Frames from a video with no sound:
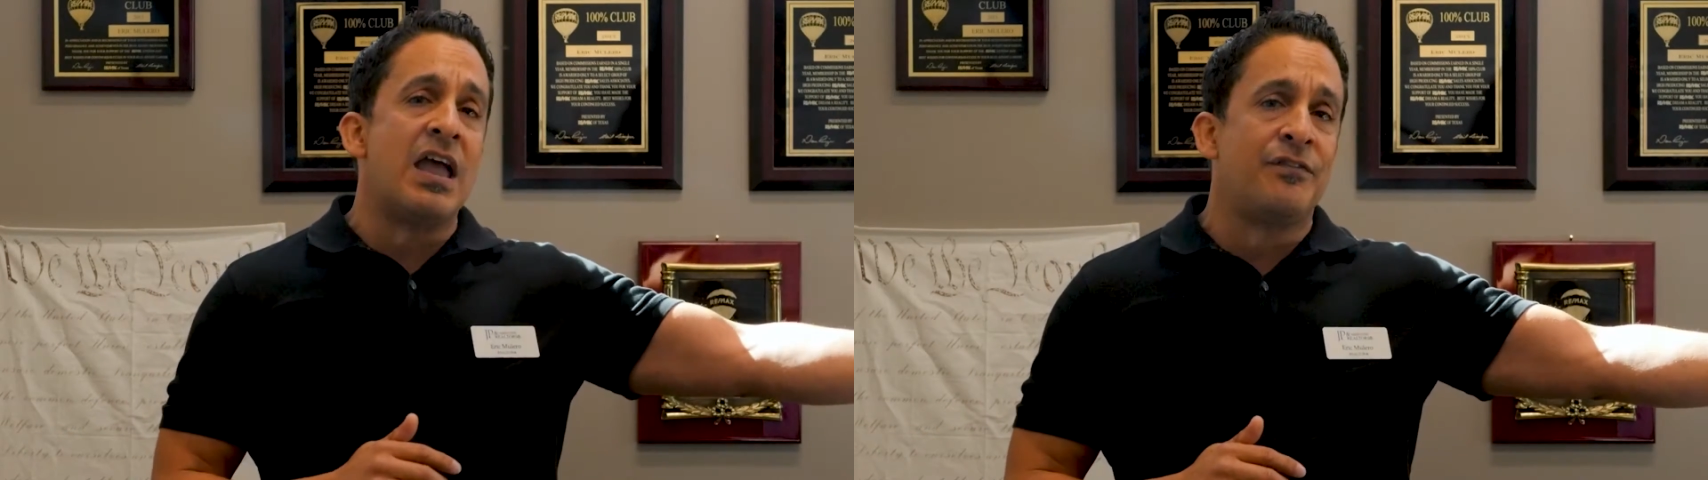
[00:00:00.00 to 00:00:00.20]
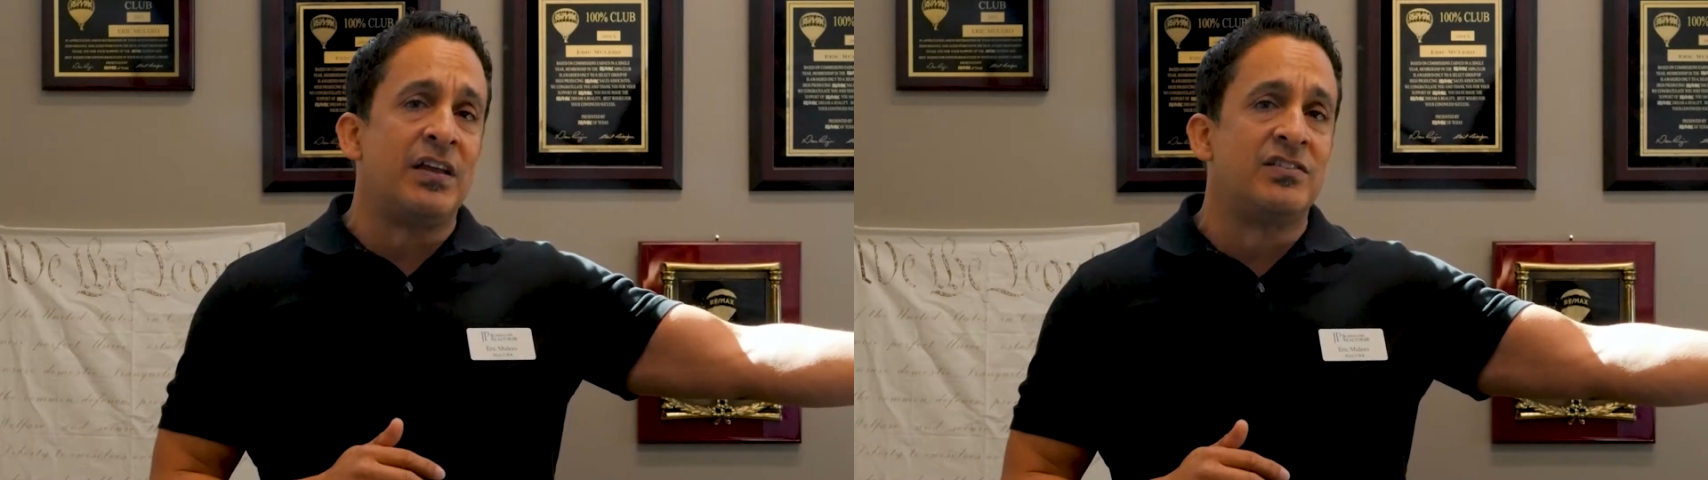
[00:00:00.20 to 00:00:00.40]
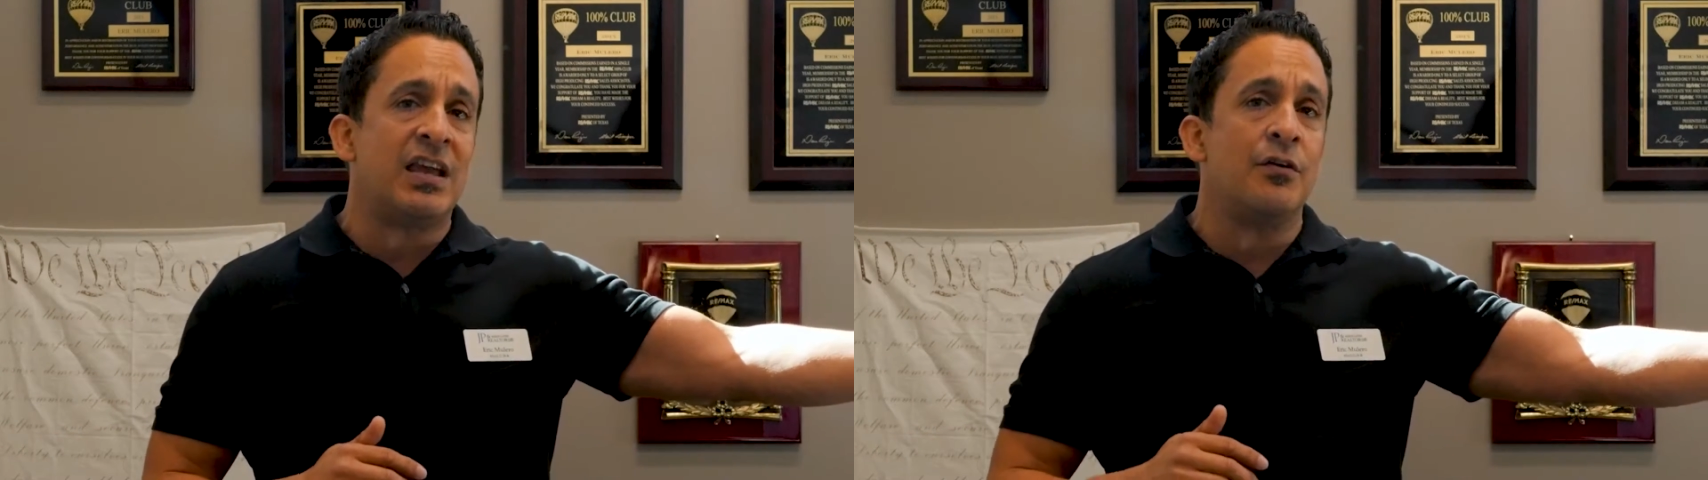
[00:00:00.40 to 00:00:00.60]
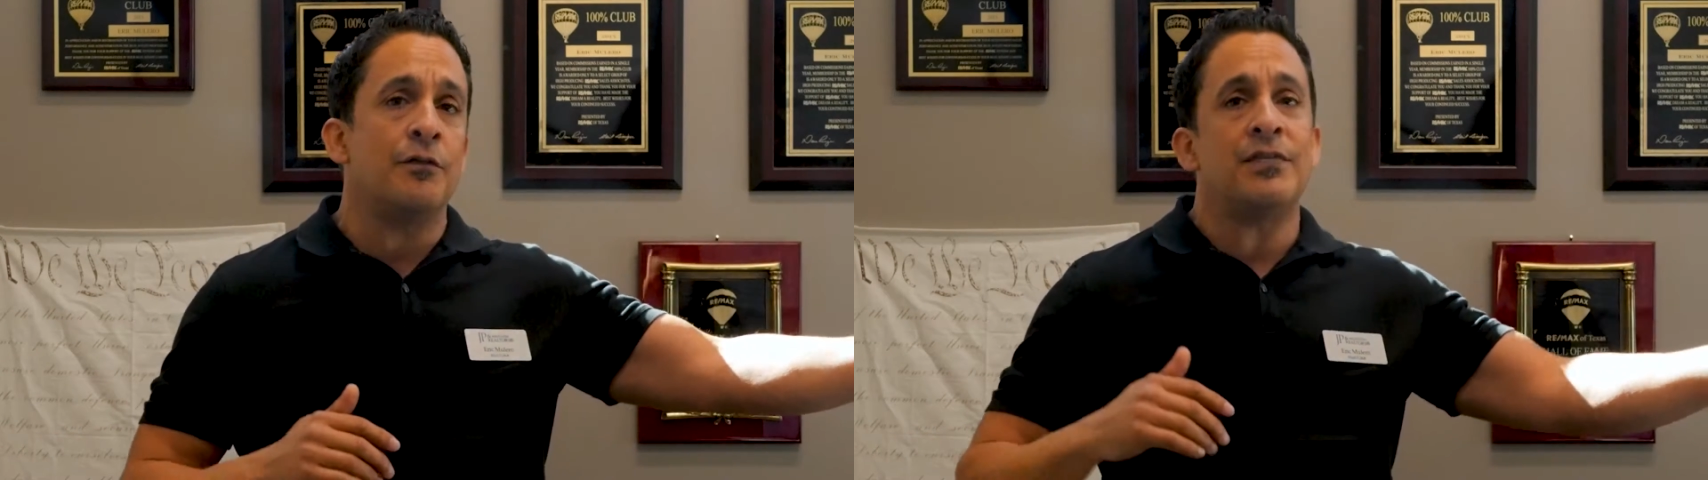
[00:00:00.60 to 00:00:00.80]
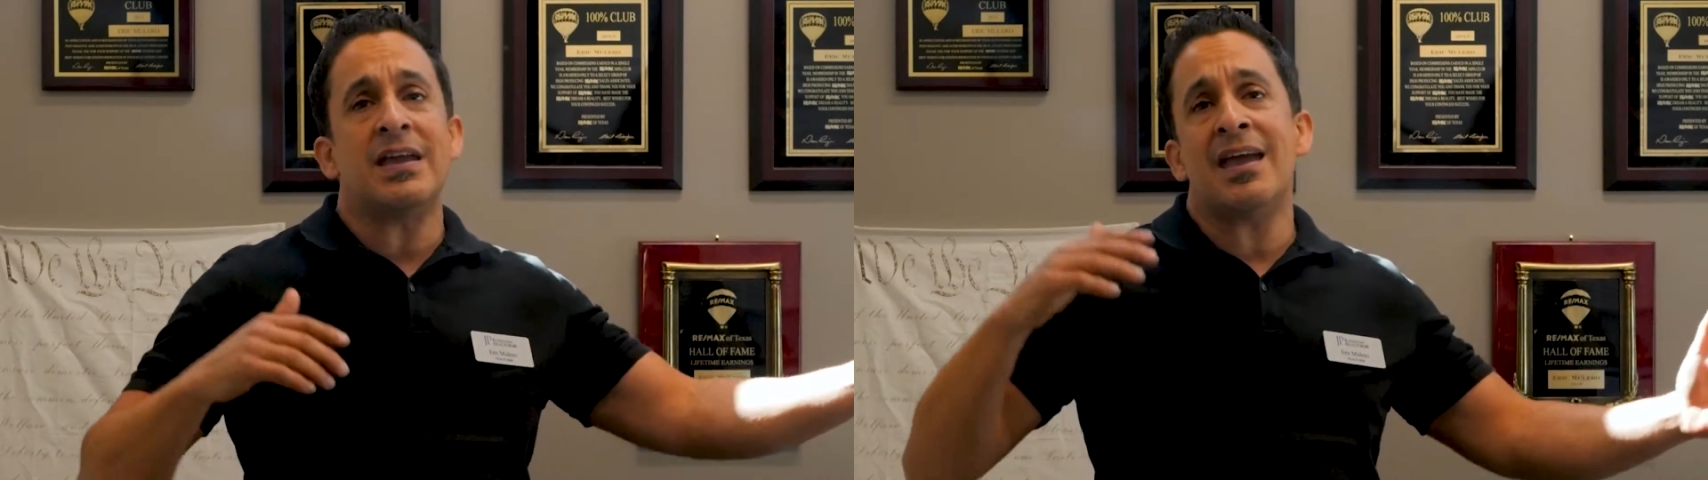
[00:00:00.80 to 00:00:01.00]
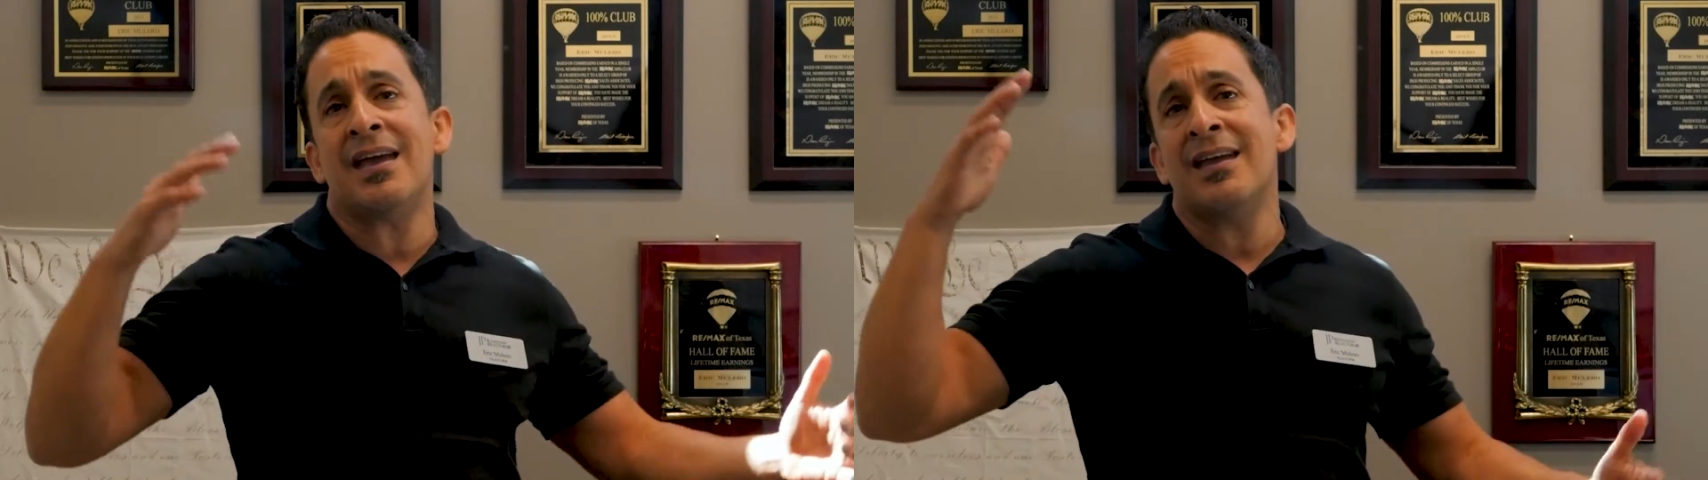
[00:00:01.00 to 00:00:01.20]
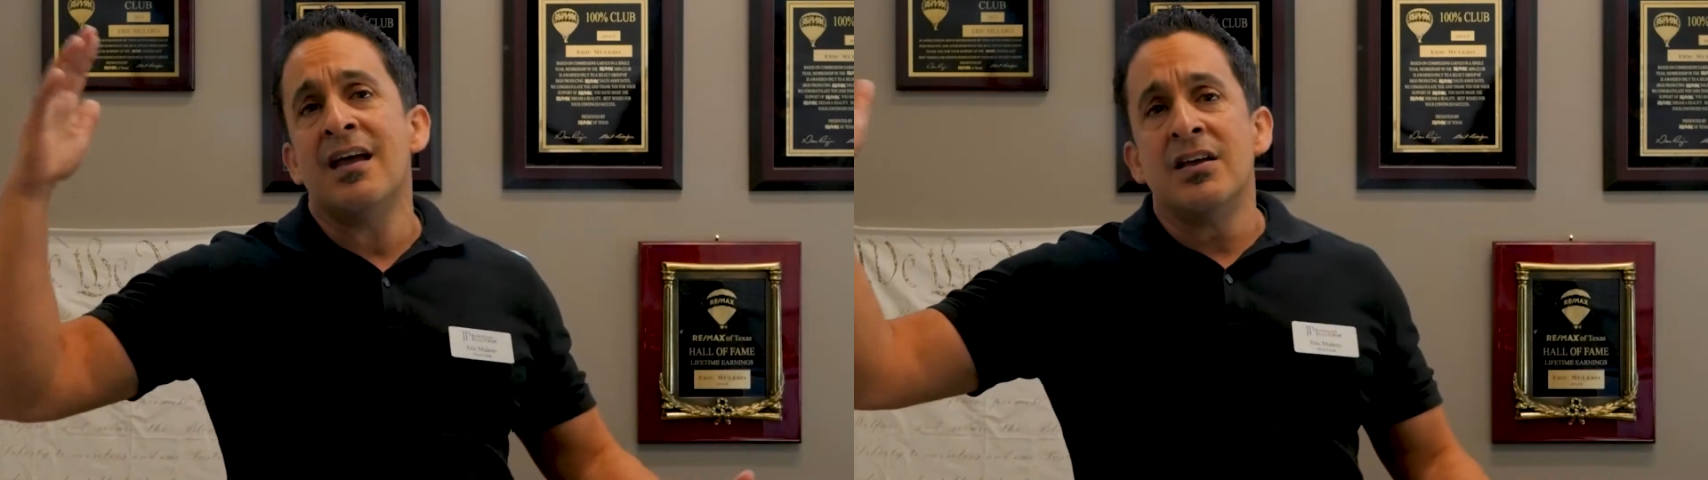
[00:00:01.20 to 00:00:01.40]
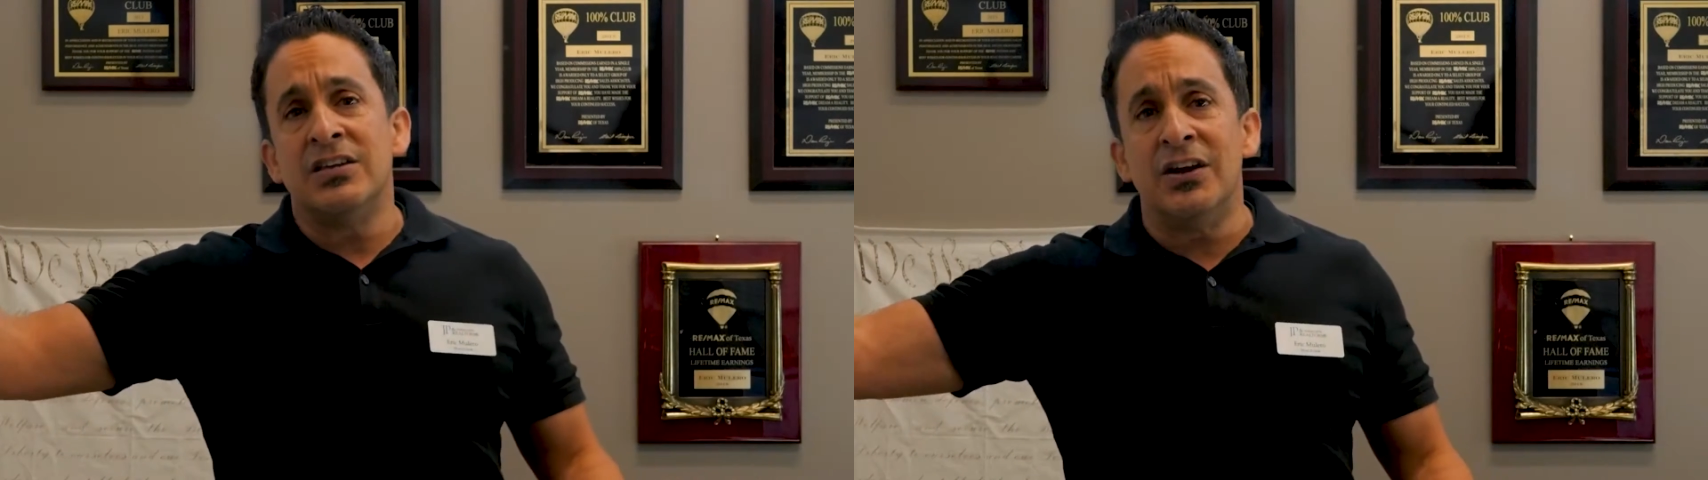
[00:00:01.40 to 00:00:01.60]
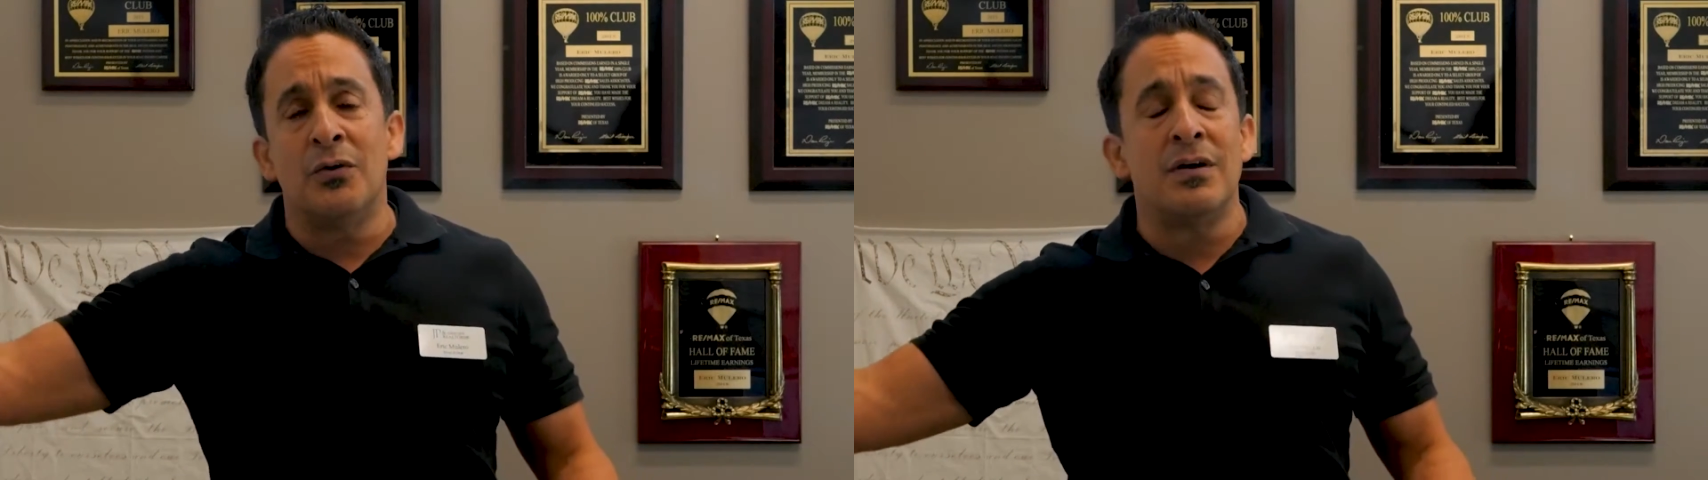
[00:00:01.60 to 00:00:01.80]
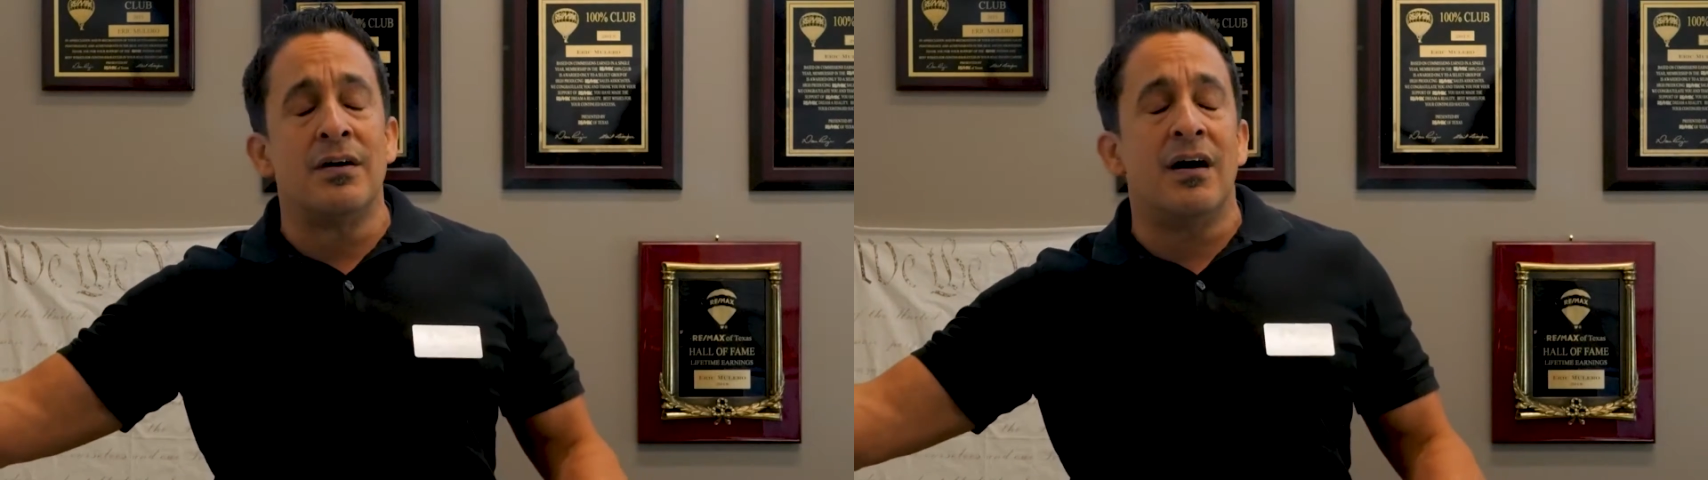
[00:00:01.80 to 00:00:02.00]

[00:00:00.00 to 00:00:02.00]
FHA or VA, you know,